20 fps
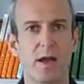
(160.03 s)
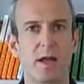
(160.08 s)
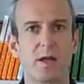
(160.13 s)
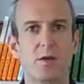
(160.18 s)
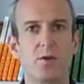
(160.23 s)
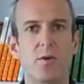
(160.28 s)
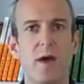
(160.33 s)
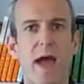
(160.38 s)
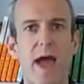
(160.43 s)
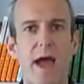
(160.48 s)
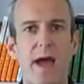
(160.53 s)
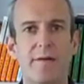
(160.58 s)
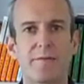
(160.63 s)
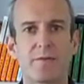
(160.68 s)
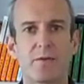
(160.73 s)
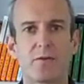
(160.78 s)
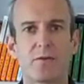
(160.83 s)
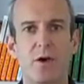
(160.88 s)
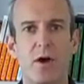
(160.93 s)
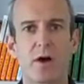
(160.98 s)
And you
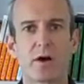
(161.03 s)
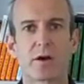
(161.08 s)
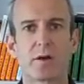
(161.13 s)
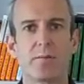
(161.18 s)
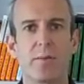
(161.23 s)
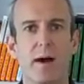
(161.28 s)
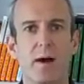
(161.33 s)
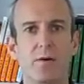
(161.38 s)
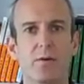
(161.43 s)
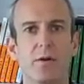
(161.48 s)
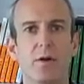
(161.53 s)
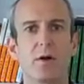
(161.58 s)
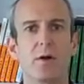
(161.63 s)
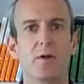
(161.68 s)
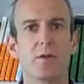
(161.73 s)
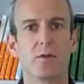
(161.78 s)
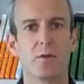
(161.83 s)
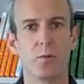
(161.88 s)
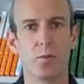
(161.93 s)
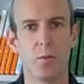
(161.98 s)
have to talk about
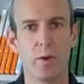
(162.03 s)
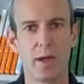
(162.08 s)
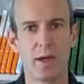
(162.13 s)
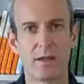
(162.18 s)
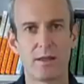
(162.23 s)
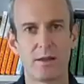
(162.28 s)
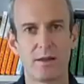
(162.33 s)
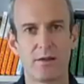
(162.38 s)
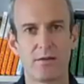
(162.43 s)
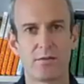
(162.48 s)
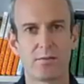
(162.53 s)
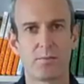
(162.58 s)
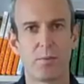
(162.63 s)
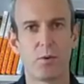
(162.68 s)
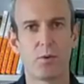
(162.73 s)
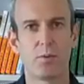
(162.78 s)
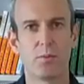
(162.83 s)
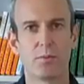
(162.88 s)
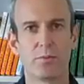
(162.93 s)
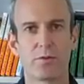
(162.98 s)
the way these
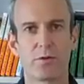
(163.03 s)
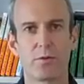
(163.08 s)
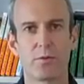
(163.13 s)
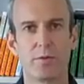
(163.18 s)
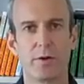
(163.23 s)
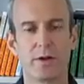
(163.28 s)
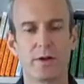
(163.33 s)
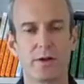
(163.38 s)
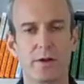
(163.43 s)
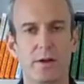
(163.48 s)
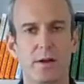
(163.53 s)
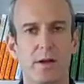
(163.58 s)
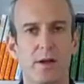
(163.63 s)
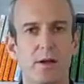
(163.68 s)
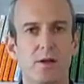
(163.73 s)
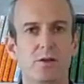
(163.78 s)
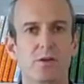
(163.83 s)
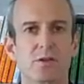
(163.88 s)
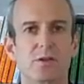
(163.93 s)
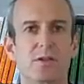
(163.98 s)
poems are written,
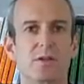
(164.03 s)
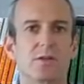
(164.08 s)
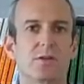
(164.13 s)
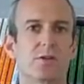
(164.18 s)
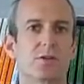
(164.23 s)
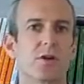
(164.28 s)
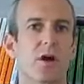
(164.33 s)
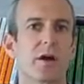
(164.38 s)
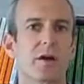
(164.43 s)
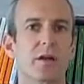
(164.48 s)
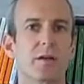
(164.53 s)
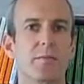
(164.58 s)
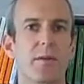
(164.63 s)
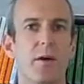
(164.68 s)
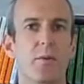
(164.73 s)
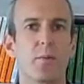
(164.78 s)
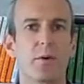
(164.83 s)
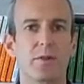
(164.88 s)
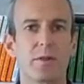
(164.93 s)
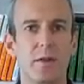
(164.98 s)
just as you're talking
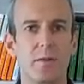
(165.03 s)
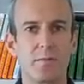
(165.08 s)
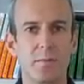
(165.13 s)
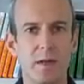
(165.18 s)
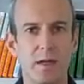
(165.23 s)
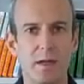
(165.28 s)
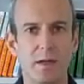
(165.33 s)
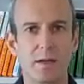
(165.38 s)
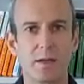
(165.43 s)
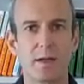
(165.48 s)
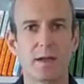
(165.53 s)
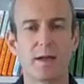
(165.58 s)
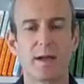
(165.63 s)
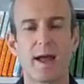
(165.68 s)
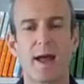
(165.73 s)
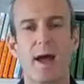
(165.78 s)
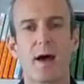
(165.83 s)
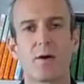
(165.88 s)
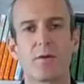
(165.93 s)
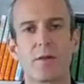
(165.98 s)
about what they mean and
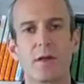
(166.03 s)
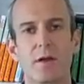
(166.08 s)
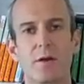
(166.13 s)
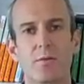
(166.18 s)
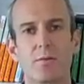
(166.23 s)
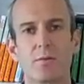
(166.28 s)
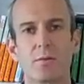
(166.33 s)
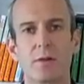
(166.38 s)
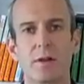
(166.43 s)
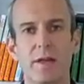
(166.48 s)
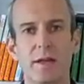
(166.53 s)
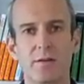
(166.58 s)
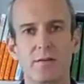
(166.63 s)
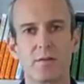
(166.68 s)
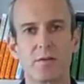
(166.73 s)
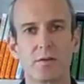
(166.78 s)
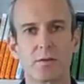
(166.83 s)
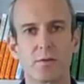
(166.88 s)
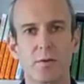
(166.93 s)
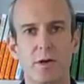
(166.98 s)
how they
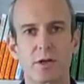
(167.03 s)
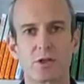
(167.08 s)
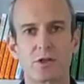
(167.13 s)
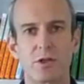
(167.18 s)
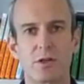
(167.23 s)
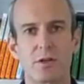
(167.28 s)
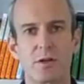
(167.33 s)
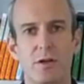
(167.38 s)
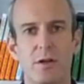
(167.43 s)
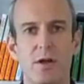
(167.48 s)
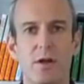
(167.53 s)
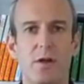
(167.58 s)
relate to the question.